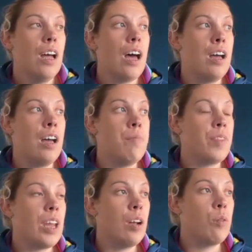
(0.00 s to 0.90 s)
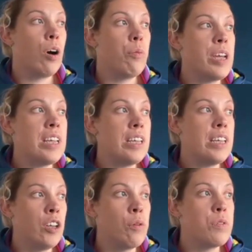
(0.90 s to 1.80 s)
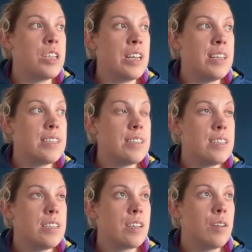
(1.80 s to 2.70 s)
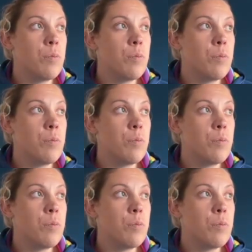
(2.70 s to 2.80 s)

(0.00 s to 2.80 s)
And what we noticed